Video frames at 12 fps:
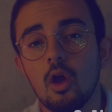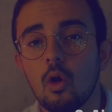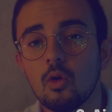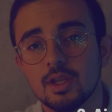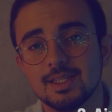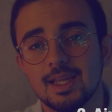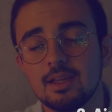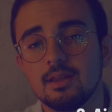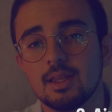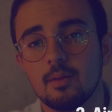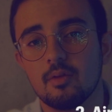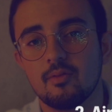Or the second
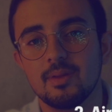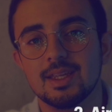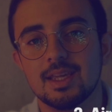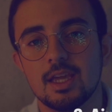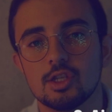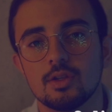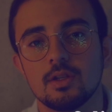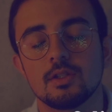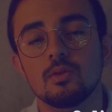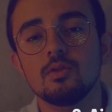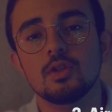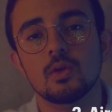type of mitigation
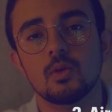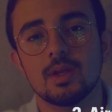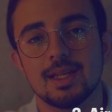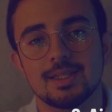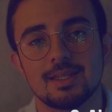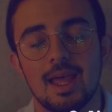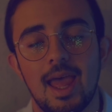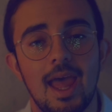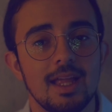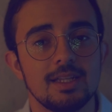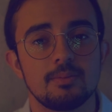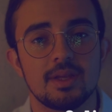is also known as
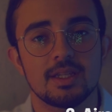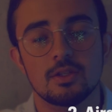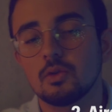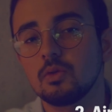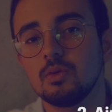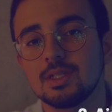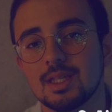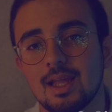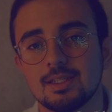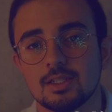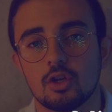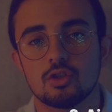airspace rules
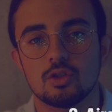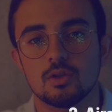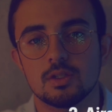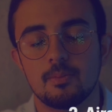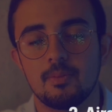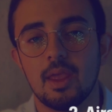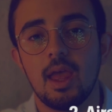and structures.